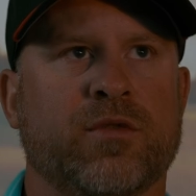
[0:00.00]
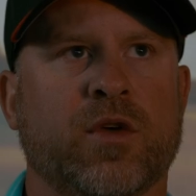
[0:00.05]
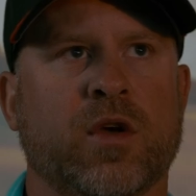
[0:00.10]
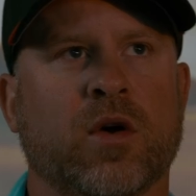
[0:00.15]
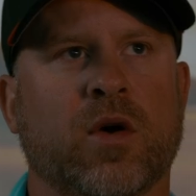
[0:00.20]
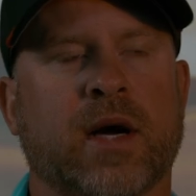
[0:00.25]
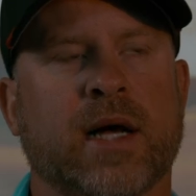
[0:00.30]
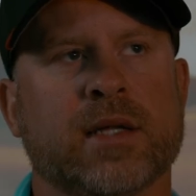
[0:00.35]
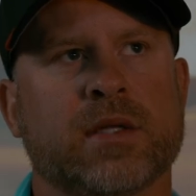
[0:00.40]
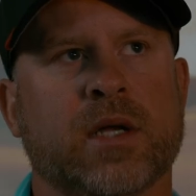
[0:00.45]
you
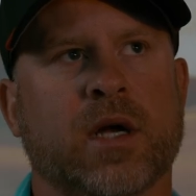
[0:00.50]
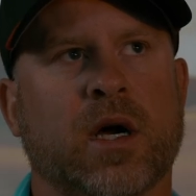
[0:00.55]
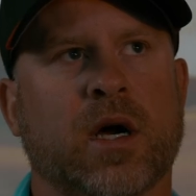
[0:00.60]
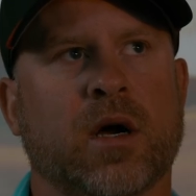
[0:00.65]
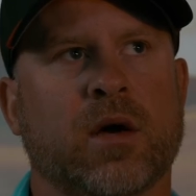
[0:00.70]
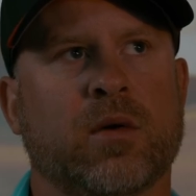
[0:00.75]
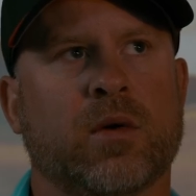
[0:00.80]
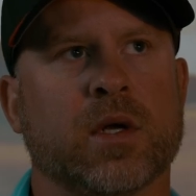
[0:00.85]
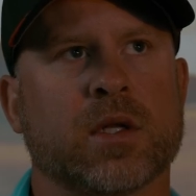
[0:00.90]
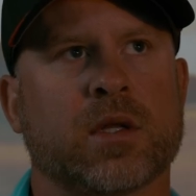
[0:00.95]
go out
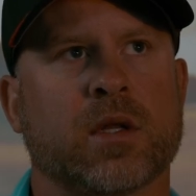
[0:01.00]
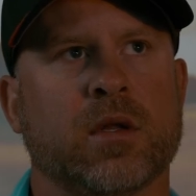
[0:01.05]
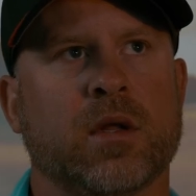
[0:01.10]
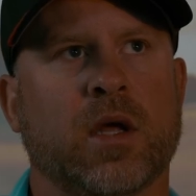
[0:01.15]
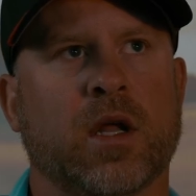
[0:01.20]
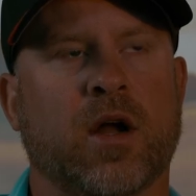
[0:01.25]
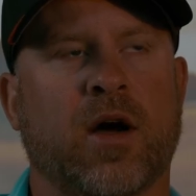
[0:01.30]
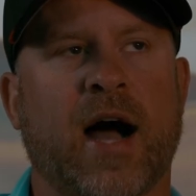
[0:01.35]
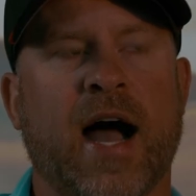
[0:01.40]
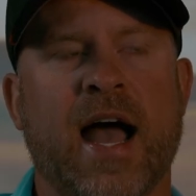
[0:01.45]
there,
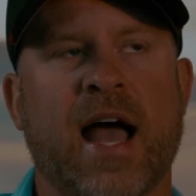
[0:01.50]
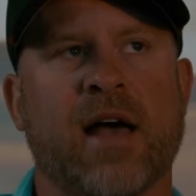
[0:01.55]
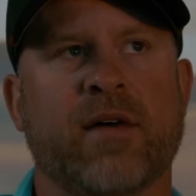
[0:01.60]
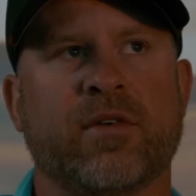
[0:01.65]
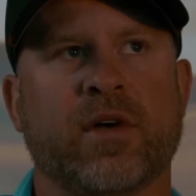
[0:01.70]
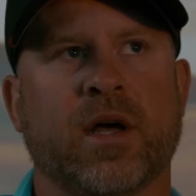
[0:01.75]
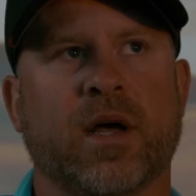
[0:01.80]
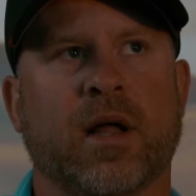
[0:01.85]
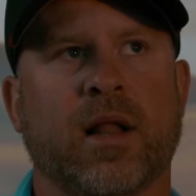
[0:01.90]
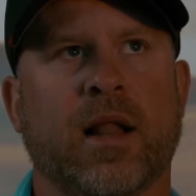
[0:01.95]

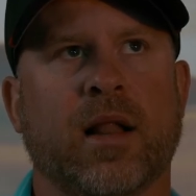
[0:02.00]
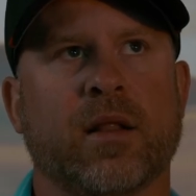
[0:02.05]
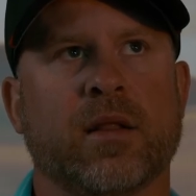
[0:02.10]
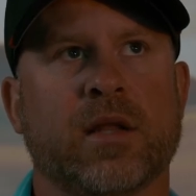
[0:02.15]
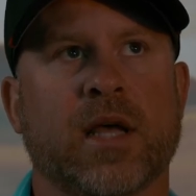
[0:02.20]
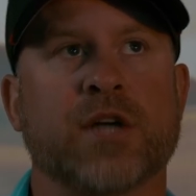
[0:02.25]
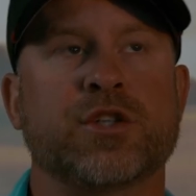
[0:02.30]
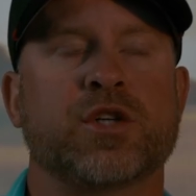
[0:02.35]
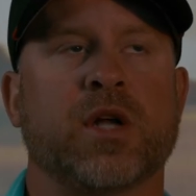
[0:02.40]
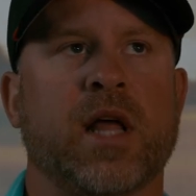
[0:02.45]

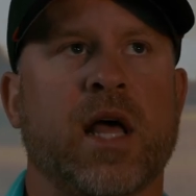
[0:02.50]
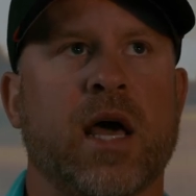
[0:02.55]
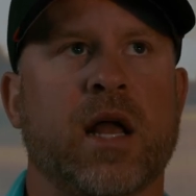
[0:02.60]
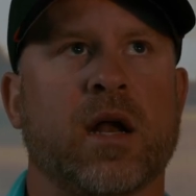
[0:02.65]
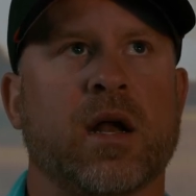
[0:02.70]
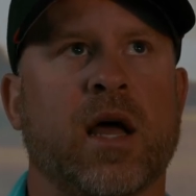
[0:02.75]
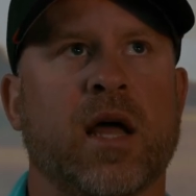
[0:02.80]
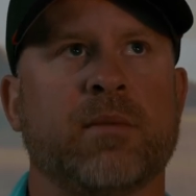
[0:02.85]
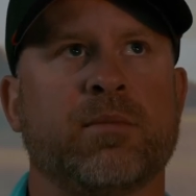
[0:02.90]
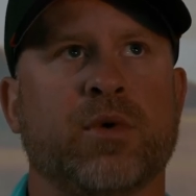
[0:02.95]
yesterday I had a
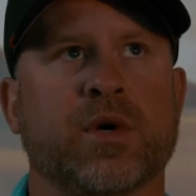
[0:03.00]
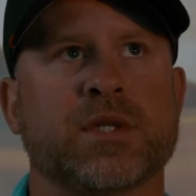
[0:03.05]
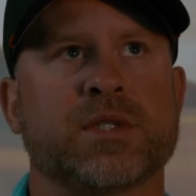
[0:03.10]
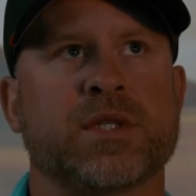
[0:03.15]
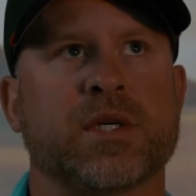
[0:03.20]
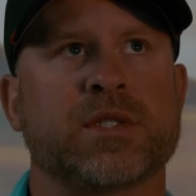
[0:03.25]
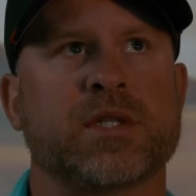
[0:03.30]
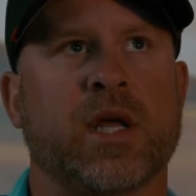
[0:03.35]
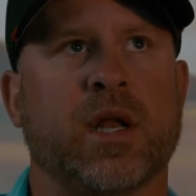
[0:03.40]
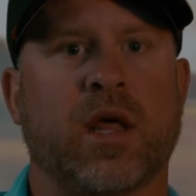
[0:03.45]

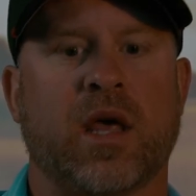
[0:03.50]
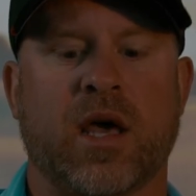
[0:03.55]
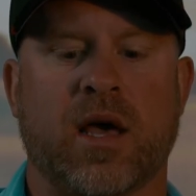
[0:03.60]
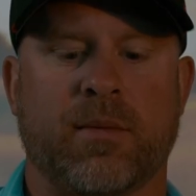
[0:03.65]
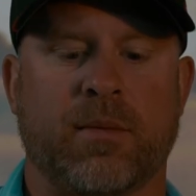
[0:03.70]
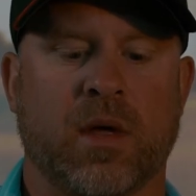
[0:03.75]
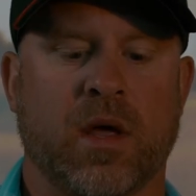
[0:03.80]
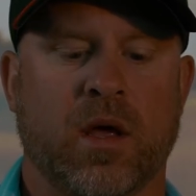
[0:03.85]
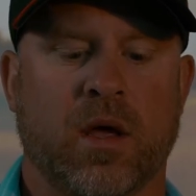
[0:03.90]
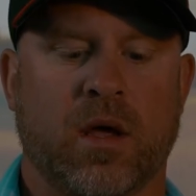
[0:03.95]
9.6
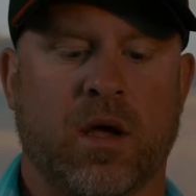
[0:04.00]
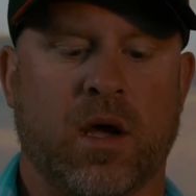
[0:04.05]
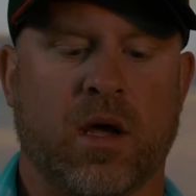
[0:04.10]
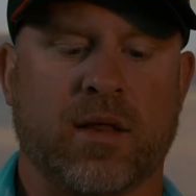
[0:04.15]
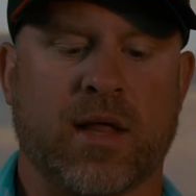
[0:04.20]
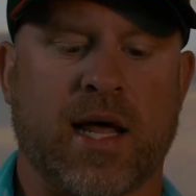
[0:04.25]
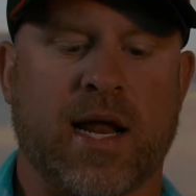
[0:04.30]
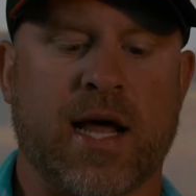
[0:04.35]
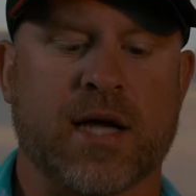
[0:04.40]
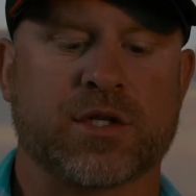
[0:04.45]
handicap,
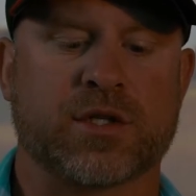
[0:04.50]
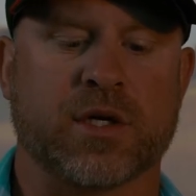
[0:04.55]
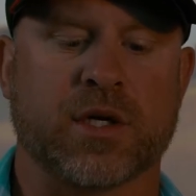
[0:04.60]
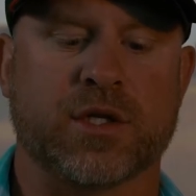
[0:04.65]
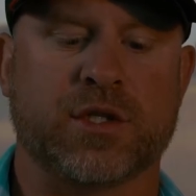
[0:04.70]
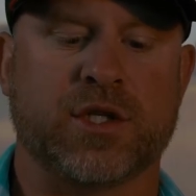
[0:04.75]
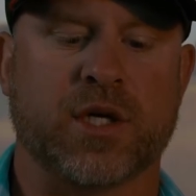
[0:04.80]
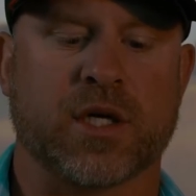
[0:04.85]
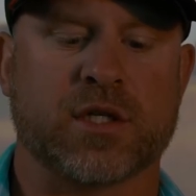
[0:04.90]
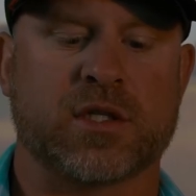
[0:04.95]
and that actually
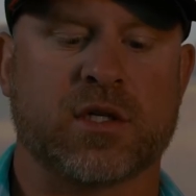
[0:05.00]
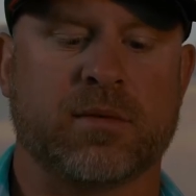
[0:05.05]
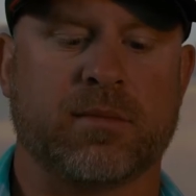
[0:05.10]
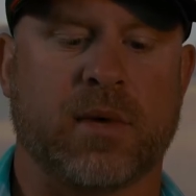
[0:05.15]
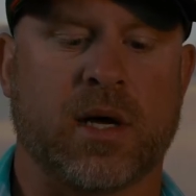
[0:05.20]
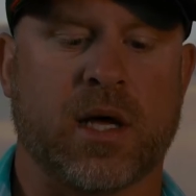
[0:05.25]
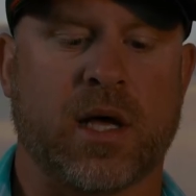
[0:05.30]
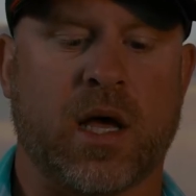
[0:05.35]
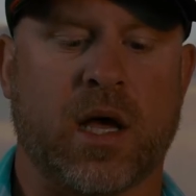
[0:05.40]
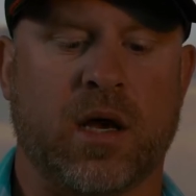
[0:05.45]
adjusted
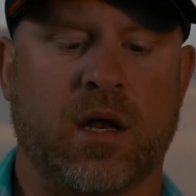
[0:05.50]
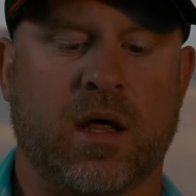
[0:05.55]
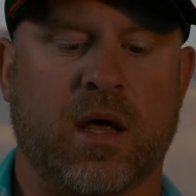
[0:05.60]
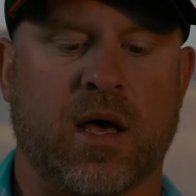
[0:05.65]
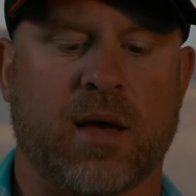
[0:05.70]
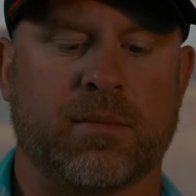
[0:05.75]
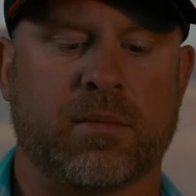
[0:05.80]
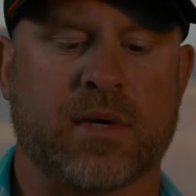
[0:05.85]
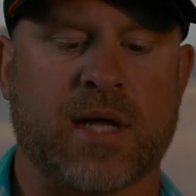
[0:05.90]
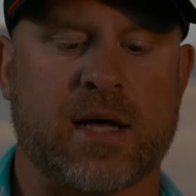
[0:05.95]
my
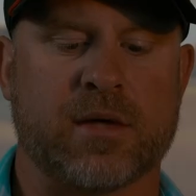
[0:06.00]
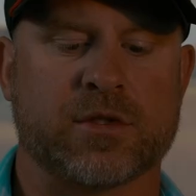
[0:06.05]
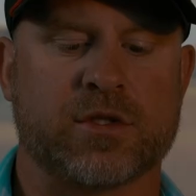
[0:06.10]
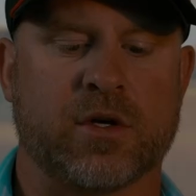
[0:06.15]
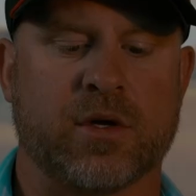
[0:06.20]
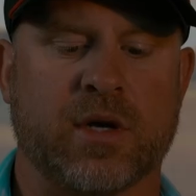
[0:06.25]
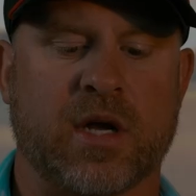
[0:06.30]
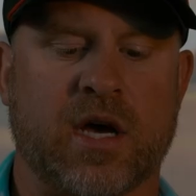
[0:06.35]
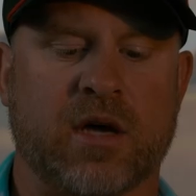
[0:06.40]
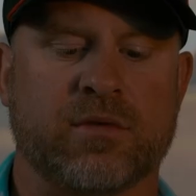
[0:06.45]
handicap down
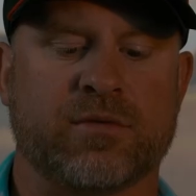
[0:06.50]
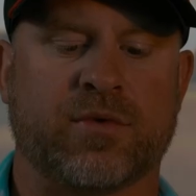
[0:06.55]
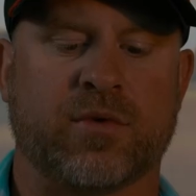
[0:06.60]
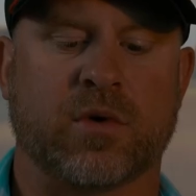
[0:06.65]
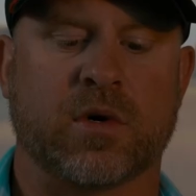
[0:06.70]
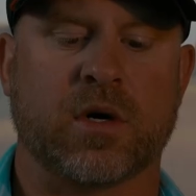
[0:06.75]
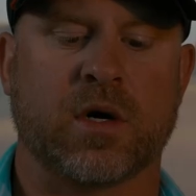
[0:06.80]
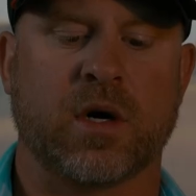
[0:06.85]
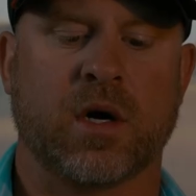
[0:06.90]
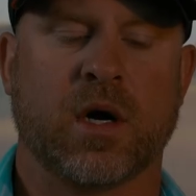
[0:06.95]
to a
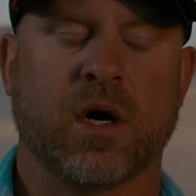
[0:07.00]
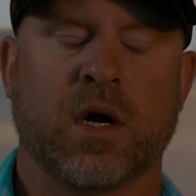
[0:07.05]
9.4.